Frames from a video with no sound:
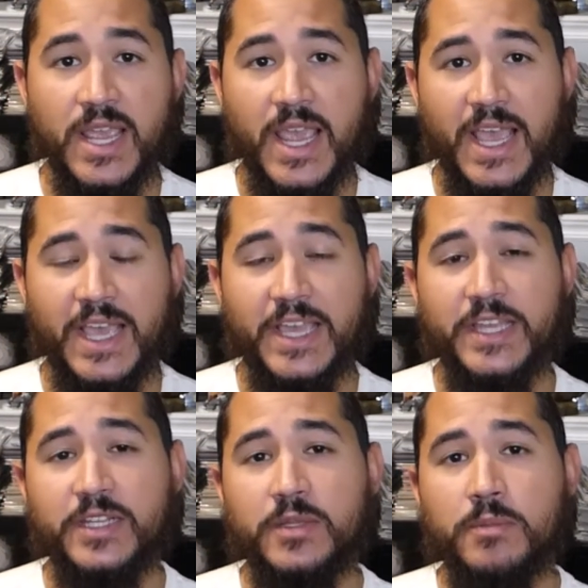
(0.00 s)

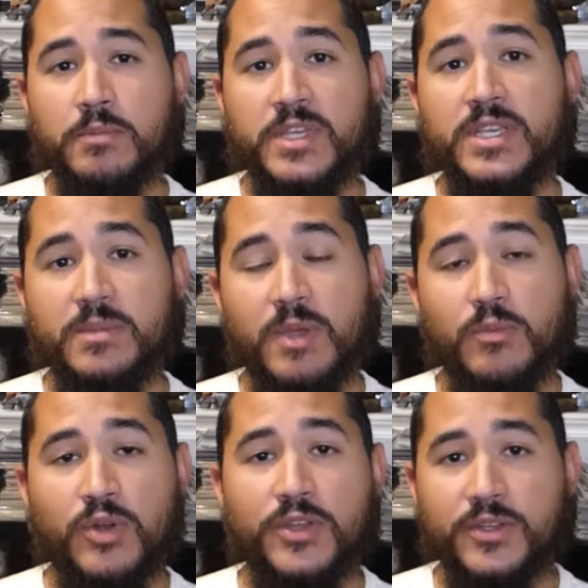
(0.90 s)
And me, my
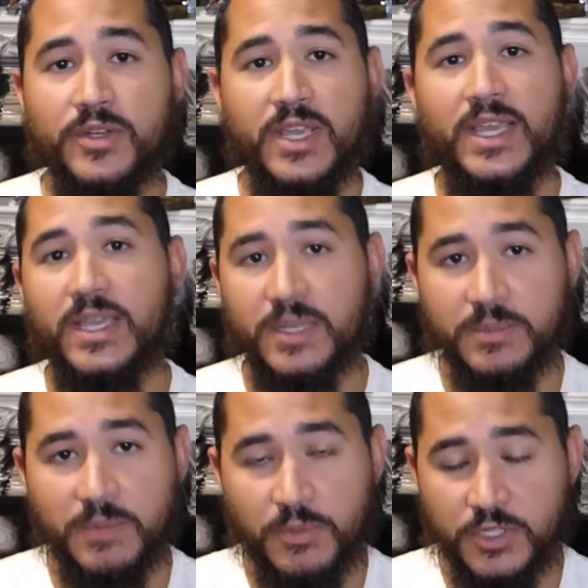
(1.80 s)
brother,
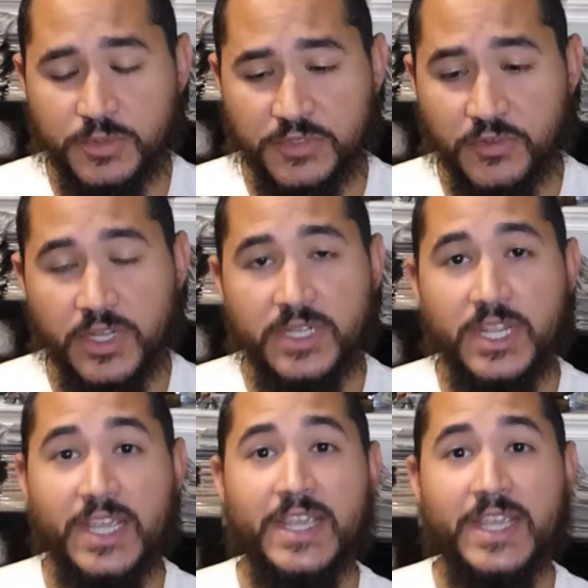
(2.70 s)
and my brother's best friend